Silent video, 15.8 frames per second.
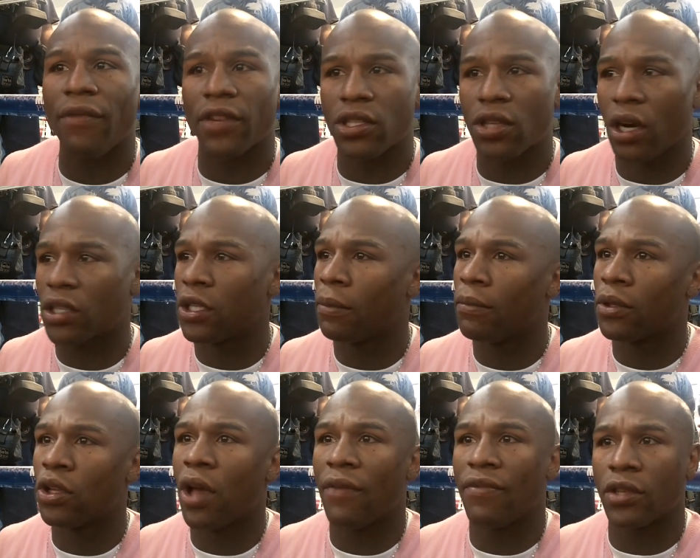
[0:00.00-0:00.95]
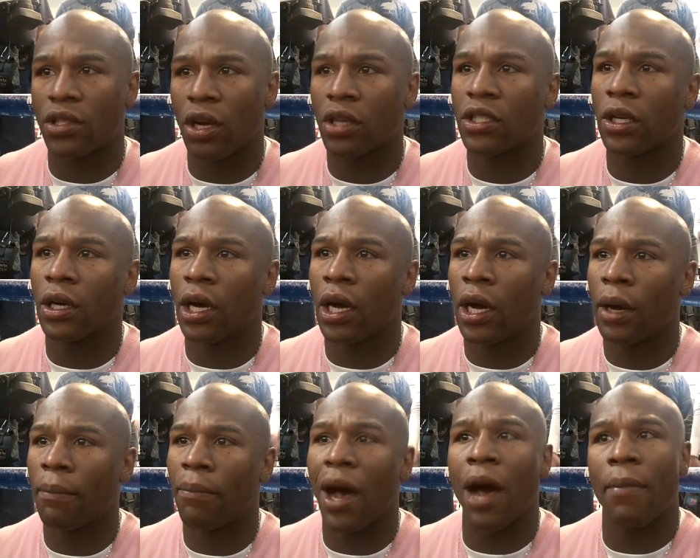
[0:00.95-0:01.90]
you have to talk to
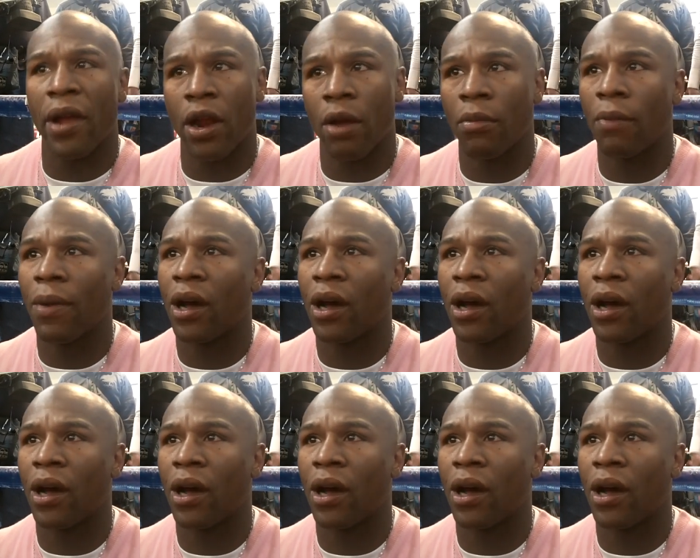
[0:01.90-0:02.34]
Bob Arum